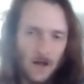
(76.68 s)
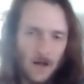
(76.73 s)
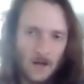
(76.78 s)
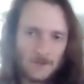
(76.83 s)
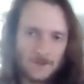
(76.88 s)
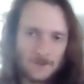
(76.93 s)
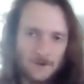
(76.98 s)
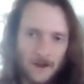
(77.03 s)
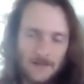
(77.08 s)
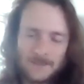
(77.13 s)

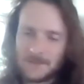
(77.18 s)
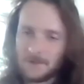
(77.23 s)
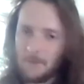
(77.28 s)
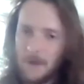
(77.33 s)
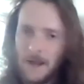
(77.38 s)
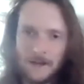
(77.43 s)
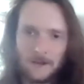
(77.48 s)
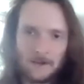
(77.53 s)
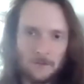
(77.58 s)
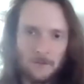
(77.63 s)
So
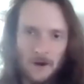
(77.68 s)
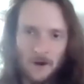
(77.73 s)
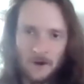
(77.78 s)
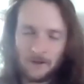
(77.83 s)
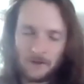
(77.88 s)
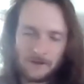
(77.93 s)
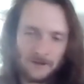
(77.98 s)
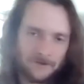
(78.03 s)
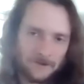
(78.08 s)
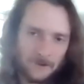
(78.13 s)
estimated
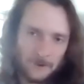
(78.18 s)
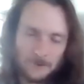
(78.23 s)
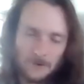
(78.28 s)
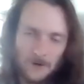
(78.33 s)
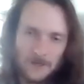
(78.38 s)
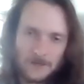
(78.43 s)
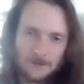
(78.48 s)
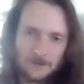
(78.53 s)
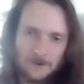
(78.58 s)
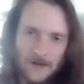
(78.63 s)
glomerular
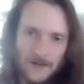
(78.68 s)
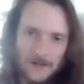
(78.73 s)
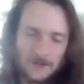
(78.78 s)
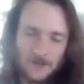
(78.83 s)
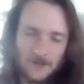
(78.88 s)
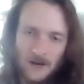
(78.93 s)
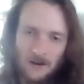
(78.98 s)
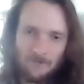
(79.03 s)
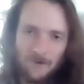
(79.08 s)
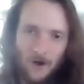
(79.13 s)
filtration rate,
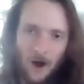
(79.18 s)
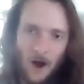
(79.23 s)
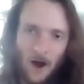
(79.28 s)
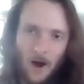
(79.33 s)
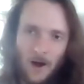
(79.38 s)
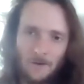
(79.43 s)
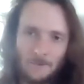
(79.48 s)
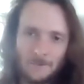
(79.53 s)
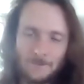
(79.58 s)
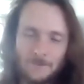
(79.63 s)

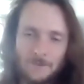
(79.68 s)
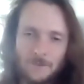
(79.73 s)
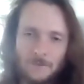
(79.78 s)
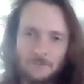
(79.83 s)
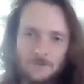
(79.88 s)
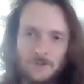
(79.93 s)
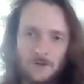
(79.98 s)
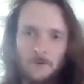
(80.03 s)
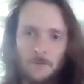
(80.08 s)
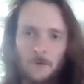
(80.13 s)
eGFR, I'm
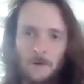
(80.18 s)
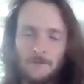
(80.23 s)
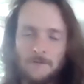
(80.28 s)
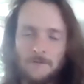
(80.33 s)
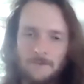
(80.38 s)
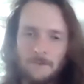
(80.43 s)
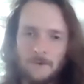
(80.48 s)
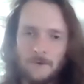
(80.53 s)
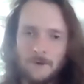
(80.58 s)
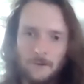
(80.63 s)
sure you're probably
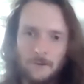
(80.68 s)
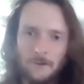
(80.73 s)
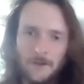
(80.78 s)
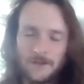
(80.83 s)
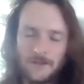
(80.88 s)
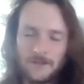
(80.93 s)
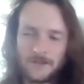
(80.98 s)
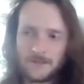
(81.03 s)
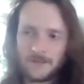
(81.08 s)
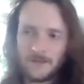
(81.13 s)
familiar with,
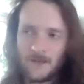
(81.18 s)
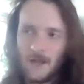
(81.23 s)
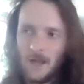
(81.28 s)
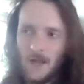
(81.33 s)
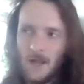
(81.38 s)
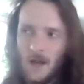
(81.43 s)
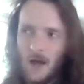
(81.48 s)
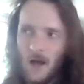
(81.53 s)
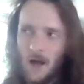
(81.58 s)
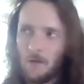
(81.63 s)
is
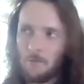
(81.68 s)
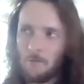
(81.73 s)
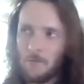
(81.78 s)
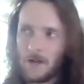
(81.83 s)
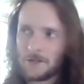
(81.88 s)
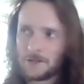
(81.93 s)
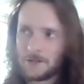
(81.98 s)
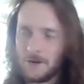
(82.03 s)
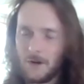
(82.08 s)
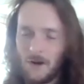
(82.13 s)
a
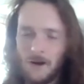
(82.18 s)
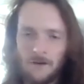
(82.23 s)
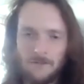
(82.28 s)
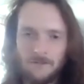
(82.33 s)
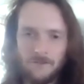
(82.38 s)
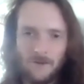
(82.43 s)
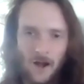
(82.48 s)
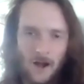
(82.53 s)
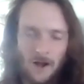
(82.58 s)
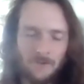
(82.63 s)
measure
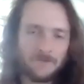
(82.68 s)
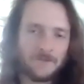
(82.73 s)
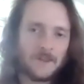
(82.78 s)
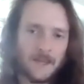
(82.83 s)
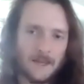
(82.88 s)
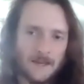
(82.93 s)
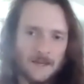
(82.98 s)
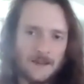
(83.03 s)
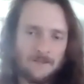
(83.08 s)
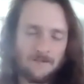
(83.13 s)
of
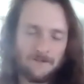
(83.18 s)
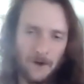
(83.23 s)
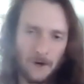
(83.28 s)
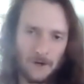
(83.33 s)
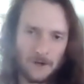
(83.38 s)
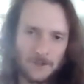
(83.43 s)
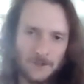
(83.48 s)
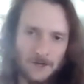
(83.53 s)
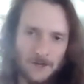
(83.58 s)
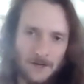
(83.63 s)
kidney
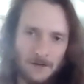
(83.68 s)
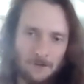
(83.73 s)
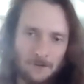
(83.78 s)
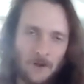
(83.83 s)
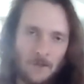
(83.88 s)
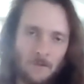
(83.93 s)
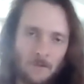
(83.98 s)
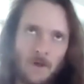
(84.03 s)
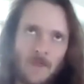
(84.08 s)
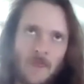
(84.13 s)
function. And
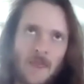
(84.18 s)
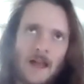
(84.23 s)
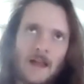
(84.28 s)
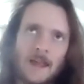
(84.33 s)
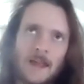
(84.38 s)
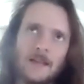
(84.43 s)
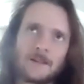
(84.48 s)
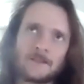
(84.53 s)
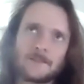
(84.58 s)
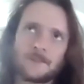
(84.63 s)
when that
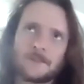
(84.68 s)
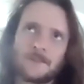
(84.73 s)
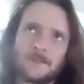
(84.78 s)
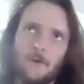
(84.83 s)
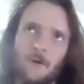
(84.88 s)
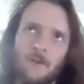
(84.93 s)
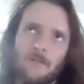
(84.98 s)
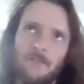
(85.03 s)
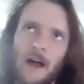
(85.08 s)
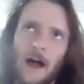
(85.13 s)
gets
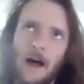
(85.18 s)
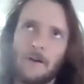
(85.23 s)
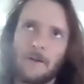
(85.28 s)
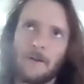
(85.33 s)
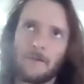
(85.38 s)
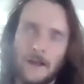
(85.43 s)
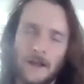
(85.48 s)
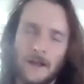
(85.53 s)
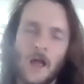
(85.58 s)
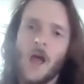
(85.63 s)
to a value,
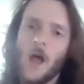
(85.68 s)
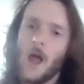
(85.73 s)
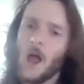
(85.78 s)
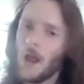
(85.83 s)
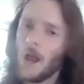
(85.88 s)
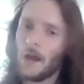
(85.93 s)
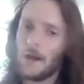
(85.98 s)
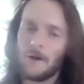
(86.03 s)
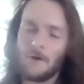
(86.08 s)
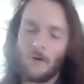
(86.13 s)
like
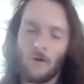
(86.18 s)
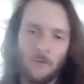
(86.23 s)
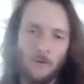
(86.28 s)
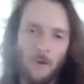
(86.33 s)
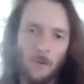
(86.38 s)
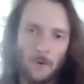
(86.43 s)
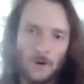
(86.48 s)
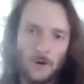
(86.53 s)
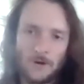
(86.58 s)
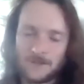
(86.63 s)
in a
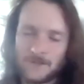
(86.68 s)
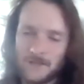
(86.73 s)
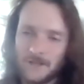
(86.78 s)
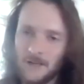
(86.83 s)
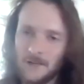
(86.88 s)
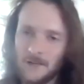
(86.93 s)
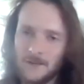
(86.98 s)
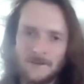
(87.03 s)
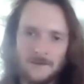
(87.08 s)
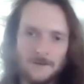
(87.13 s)
normal
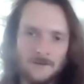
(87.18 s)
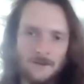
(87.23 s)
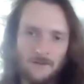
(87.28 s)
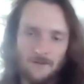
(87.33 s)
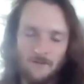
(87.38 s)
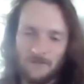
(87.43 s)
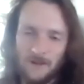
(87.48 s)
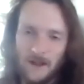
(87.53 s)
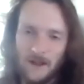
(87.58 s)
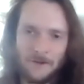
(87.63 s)
person, you have
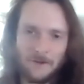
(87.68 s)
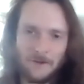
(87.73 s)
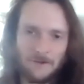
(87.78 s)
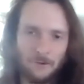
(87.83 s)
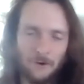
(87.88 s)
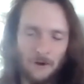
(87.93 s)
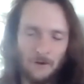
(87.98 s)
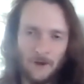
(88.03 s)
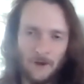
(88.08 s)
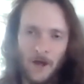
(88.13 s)
a value of
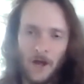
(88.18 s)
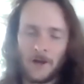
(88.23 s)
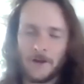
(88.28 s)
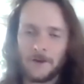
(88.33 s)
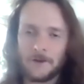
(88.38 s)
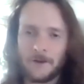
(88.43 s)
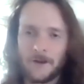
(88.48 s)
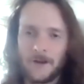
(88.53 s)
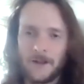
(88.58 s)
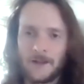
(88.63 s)
around
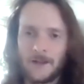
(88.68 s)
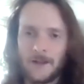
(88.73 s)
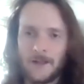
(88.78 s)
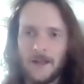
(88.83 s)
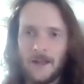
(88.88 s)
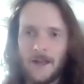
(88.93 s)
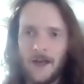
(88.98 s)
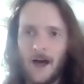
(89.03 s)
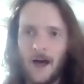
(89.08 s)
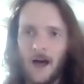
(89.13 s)
100,
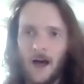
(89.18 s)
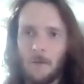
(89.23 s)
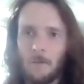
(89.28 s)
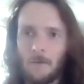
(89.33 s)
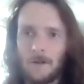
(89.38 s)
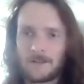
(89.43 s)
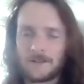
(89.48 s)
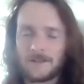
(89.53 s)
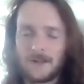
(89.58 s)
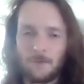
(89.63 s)

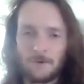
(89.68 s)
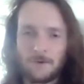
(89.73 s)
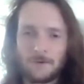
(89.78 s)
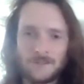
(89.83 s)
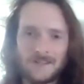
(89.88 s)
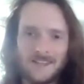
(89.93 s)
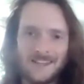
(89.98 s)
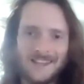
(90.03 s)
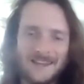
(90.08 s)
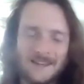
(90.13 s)
and someone whose
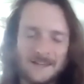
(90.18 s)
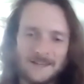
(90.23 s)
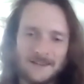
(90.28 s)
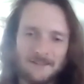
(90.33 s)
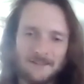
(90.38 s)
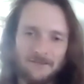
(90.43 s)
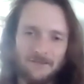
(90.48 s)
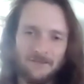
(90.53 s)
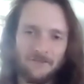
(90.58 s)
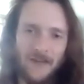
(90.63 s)
kidneys
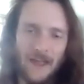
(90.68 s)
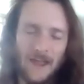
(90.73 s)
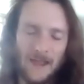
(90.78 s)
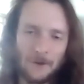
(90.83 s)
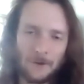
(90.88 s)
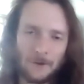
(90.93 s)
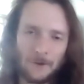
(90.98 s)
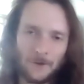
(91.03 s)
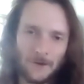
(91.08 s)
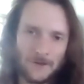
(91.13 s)
have
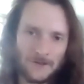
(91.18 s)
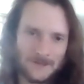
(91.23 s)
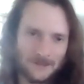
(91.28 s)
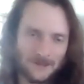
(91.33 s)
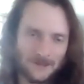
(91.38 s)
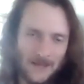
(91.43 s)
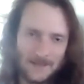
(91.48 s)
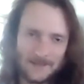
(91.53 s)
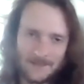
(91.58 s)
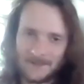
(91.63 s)
failed, it's
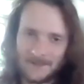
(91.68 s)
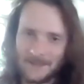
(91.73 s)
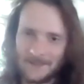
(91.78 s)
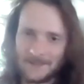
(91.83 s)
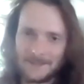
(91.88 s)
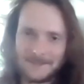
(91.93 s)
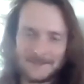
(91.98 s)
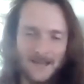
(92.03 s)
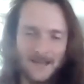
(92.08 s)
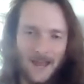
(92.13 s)
less
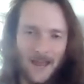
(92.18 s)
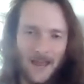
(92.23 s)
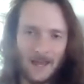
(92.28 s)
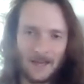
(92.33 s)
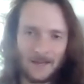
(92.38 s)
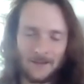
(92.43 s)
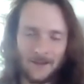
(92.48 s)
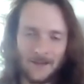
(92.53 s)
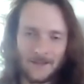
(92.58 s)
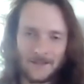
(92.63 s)
than
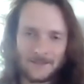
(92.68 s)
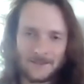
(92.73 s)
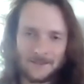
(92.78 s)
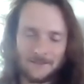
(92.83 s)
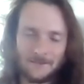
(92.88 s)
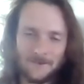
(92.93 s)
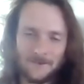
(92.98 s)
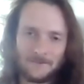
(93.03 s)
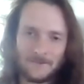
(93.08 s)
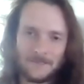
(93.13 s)
10, less than
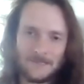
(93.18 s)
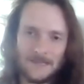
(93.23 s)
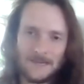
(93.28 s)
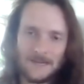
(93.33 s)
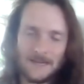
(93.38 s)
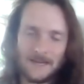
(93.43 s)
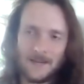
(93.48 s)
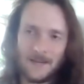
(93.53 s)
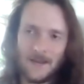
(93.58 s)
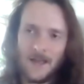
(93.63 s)

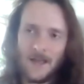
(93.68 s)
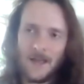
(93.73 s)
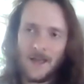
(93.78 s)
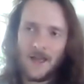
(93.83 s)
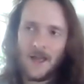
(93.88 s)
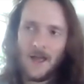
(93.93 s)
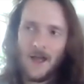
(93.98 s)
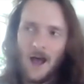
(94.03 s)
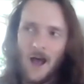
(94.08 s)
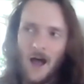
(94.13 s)
15.
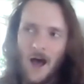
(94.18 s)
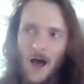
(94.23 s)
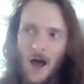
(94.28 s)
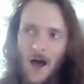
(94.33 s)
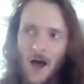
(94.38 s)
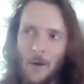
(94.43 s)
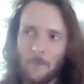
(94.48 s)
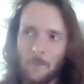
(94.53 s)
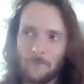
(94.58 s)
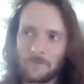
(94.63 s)

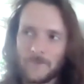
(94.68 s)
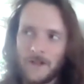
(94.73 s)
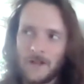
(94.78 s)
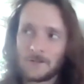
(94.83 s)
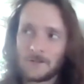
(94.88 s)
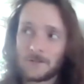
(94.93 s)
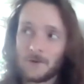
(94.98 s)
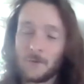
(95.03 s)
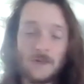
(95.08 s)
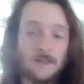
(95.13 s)

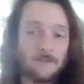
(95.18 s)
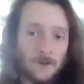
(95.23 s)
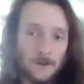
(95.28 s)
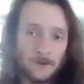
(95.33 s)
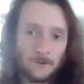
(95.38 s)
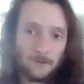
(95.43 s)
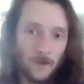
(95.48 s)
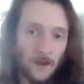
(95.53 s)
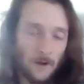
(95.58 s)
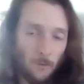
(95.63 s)
So
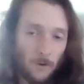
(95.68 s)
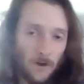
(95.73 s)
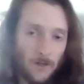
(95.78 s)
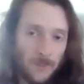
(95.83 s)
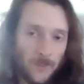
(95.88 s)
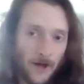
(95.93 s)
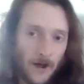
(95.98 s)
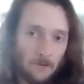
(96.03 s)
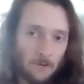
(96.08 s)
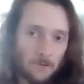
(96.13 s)
even like one
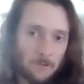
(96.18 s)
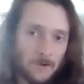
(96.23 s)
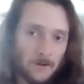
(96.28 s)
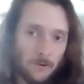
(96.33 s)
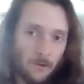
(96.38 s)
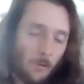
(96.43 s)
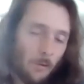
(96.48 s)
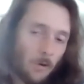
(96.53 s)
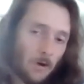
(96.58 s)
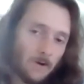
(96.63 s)
thought would be,
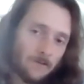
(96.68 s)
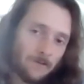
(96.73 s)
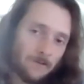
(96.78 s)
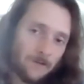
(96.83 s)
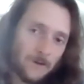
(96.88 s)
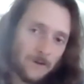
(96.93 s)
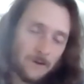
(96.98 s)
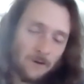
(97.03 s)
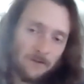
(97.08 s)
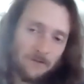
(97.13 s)
well, what if
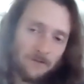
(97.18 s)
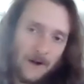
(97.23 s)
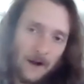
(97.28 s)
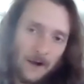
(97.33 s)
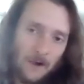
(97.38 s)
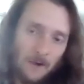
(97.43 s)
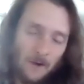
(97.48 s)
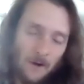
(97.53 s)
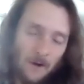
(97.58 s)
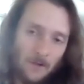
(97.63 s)
you don't
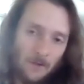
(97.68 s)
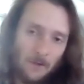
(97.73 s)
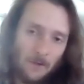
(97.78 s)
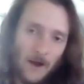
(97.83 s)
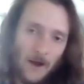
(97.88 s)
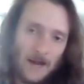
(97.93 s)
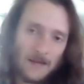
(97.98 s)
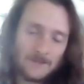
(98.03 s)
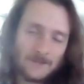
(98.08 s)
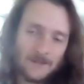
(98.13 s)
follow all the
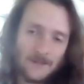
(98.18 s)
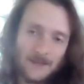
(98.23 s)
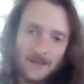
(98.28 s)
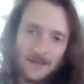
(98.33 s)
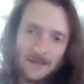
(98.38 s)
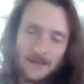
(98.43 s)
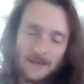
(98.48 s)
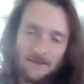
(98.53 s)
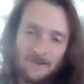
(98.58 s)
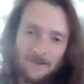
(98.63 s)
way to
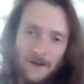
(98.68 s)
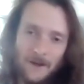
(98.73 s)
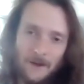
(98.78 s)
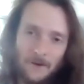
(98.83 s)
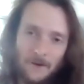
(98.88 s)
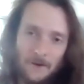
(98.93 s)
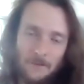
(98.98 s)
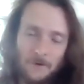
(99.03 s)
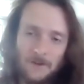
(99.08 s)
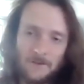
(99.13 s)
kidney
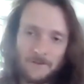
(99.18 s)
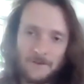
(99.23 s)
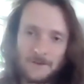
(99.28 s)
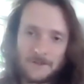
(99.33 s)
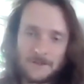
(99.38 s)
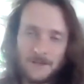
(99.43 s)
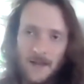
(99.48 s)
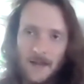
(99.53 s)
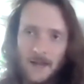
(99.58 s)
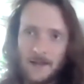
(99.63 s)
failure, but if you
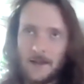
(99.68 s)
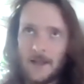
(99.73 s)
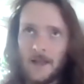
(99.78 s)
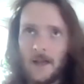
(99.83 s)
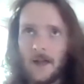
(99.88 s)
said